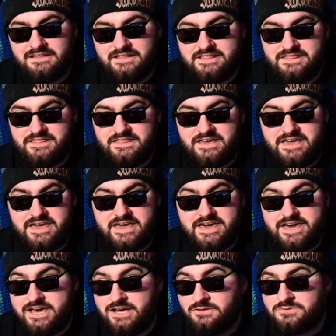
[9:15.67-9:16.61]
the
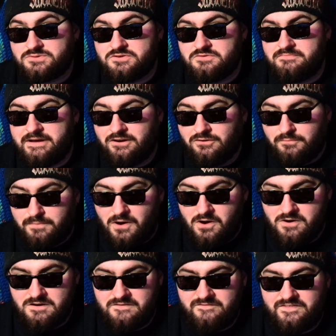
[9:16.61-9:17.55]
instrumental
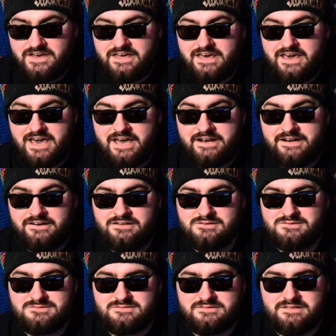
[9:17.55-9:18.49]
part of it and the
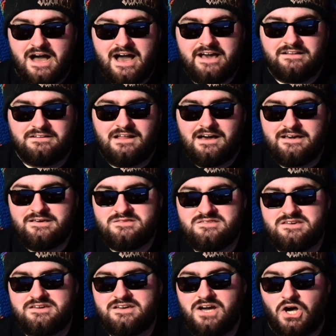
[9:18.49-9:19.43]

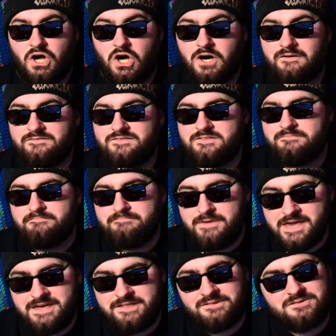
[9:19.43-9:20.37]
stylizing of the
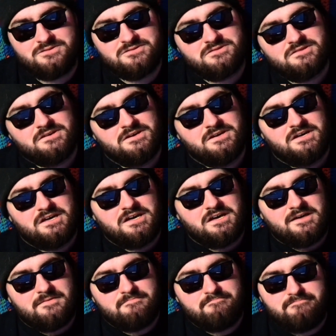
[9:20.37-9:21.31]
beats
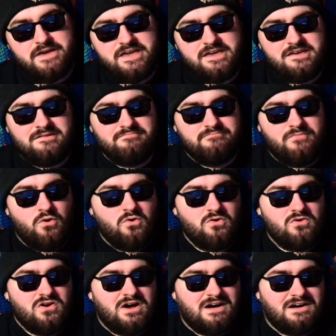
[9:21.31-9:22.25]
being
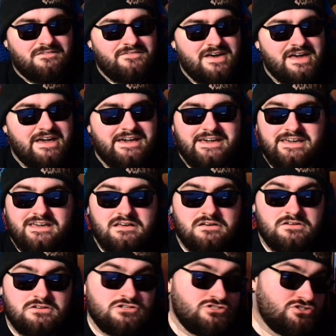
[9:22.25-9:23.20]
more of a
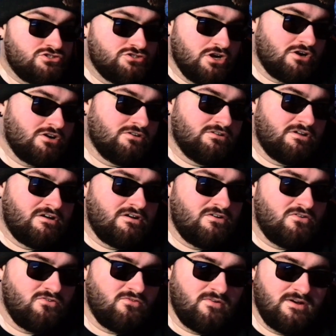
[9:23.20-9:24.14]

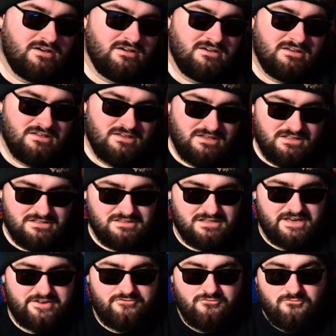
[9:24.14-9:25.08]
Juggalo,
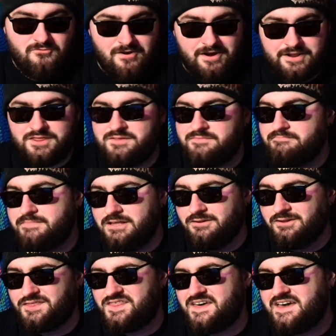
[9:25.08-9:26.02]
like, run-of-the-mill
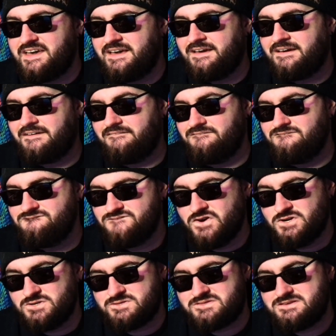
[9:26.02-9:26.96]
thing
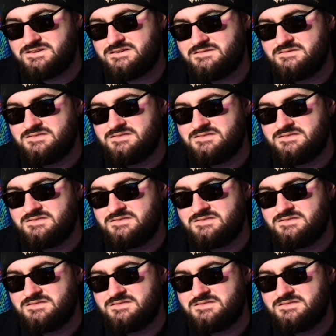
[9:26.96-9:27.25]
versus,